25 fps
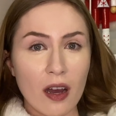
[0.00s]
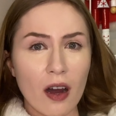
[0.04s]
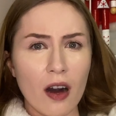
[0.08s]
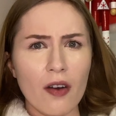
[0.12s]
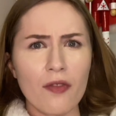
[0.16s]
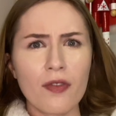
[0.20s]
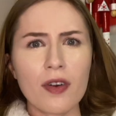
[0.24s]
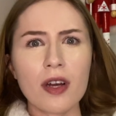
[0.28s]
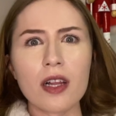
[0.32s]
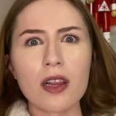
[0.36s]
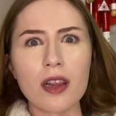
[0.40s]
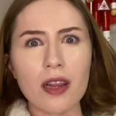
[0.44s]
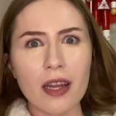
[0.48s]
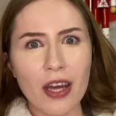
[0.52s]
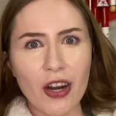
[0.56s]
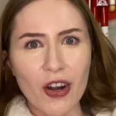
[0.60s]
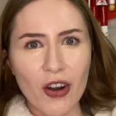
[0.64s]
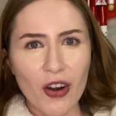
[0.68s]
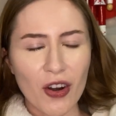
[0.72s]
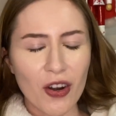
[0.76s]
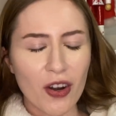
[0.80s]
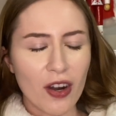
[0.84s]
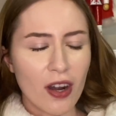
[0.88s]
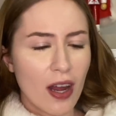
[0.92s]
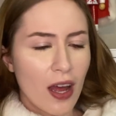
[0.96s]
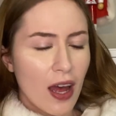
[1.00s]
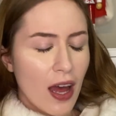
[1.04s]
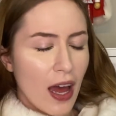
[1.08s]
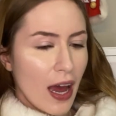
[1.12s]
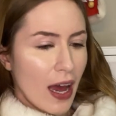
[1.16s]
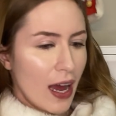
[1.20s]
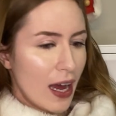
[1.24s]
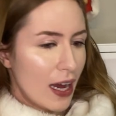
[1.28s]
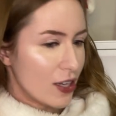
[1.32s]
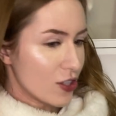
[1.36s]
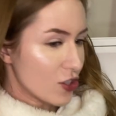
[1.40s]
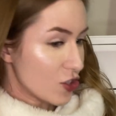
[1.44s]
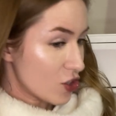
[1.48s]
of glitter
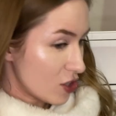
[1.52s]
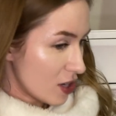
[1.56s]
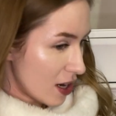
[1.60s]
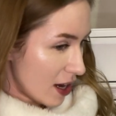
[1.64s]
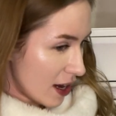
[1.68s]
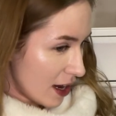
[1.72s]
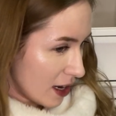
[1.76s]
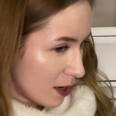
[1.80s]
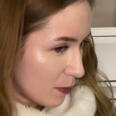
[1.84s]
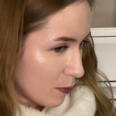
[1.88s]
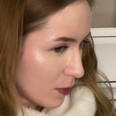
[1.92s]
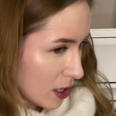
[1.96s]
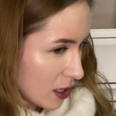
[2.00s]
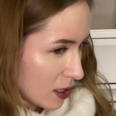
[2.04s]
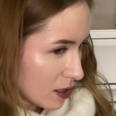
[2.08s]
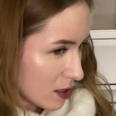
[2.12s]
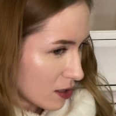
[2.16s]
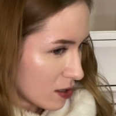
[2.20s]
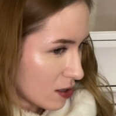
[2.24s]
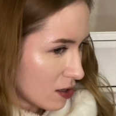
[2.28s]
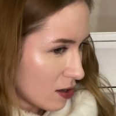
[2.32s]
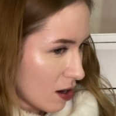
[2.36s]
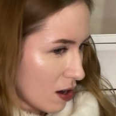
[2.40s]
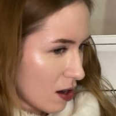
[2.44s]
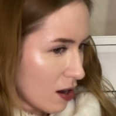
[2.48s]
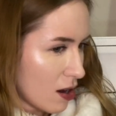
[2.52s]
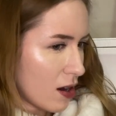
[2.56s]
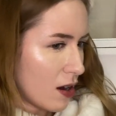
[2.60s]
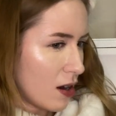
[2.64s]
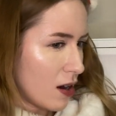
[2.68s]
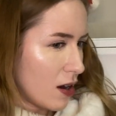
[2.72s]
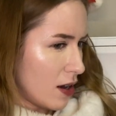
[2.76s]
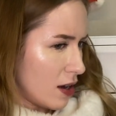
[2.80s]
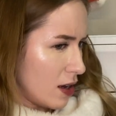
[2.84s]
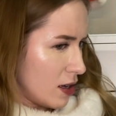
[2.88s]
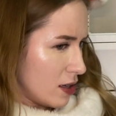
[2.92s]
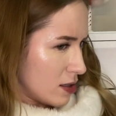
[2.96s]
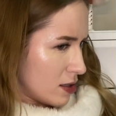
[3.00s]
and shine, but it's not.
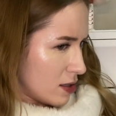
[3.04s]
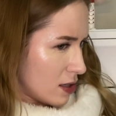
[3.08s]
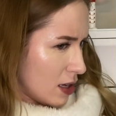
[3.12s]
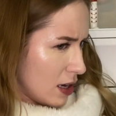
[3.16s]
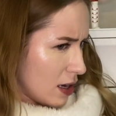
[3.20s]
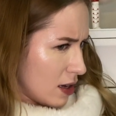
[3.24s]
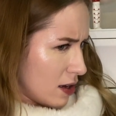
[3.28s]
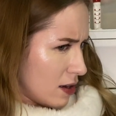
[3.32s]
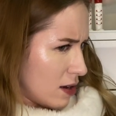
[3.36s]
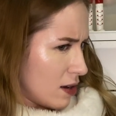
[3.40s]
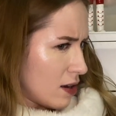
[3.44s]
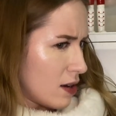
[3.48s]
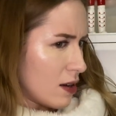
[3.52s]
It's like